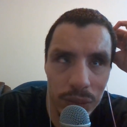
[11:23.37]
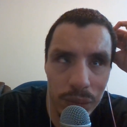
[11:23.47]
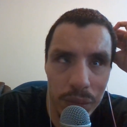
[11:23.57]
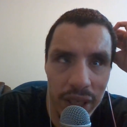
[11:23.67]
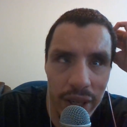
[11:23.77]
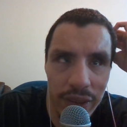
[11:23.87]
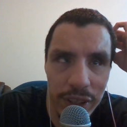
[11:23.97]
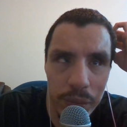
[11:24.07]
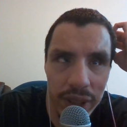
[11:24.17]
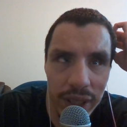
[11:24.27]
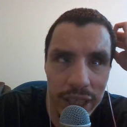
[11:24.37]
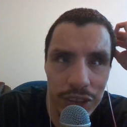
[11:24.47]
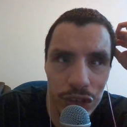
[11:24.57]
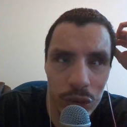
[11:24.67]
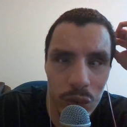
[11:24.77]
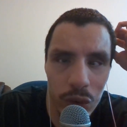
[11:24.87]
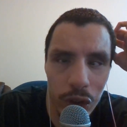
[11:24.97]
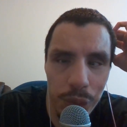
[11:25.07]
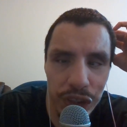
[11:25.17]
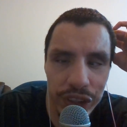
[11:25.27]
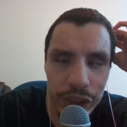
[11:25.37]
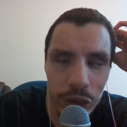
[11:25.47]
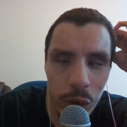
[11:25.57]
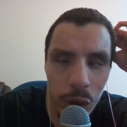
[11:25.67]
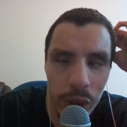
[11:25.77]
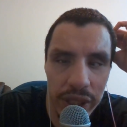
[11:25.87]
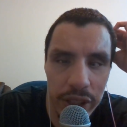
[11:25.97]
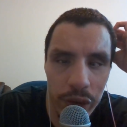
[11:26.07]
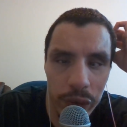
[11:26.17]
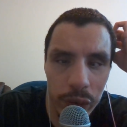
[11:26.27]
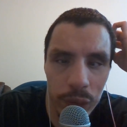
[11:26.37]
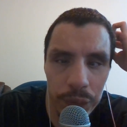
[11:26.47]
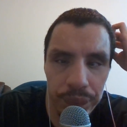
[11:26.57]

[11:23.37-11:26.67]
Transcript: by the blind community or any other